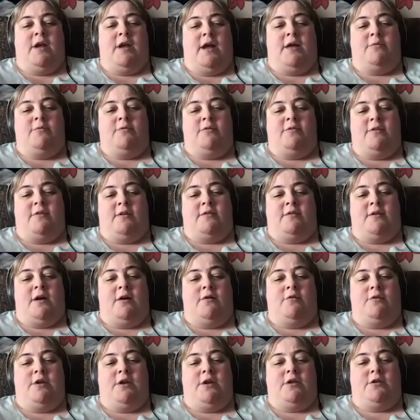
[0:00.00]
him to sit
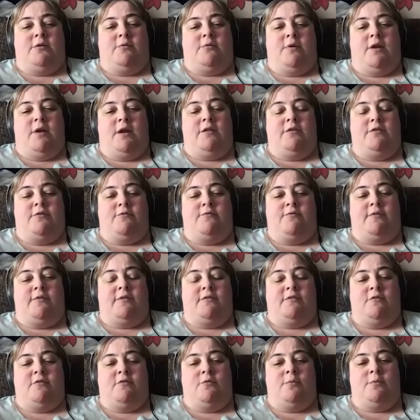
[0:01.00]
down, are you doing anything
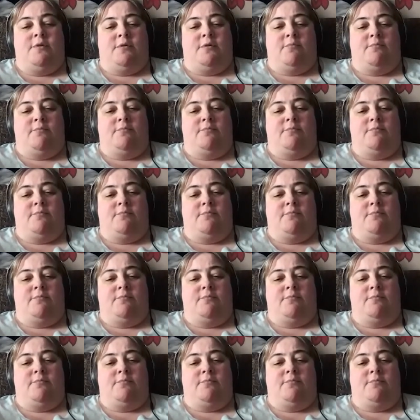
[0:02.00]
physical with him?